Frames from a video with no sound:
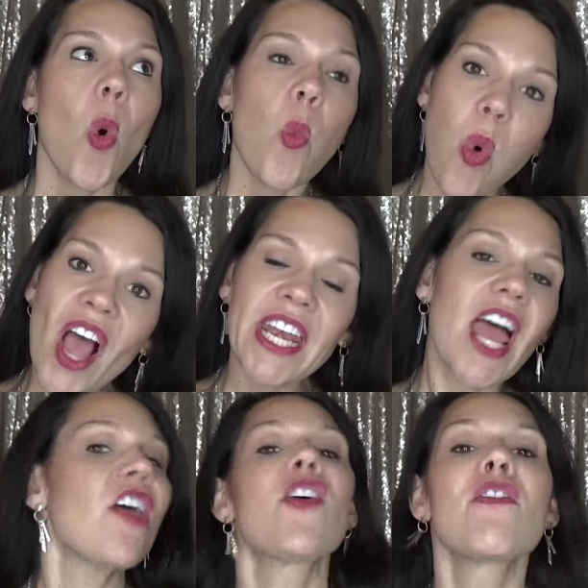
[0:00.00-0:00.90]
One
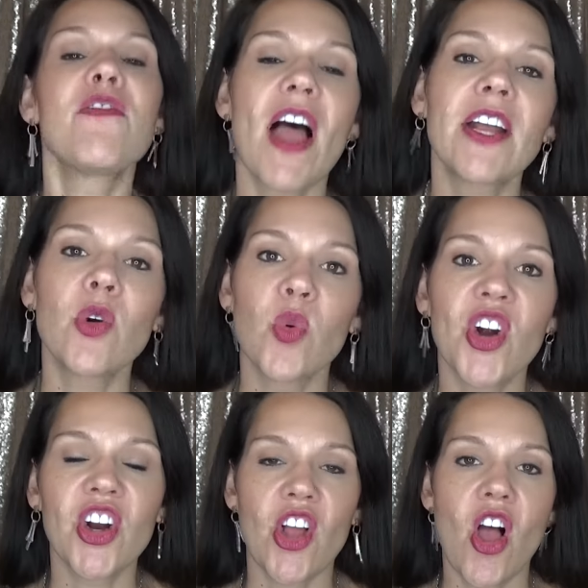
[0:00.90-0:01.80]
other final
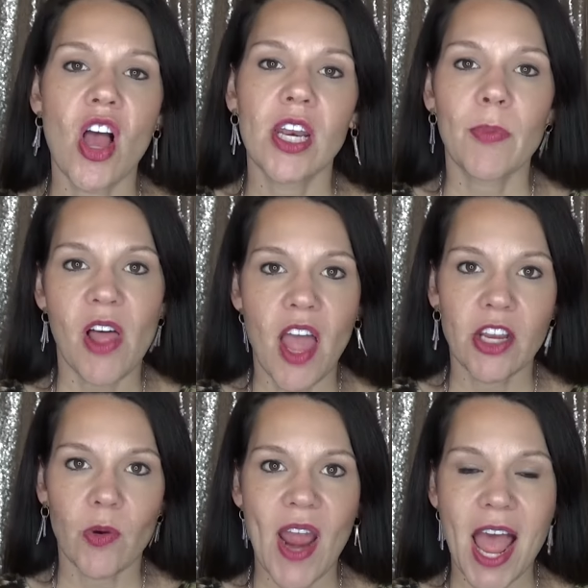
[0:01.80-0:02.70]
word on
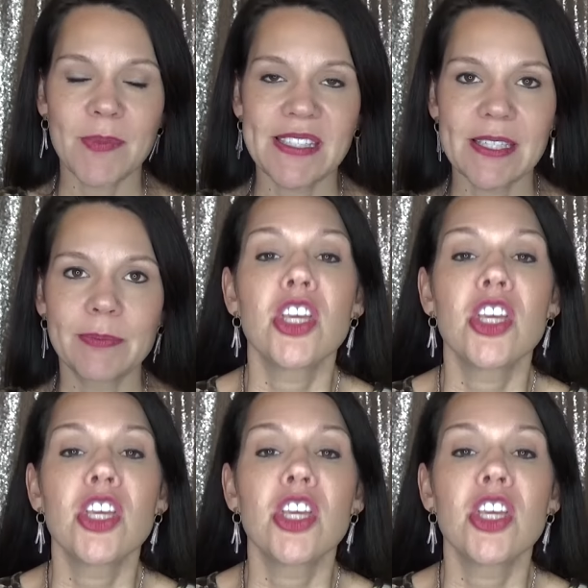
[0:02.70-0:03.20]
applying your wraps.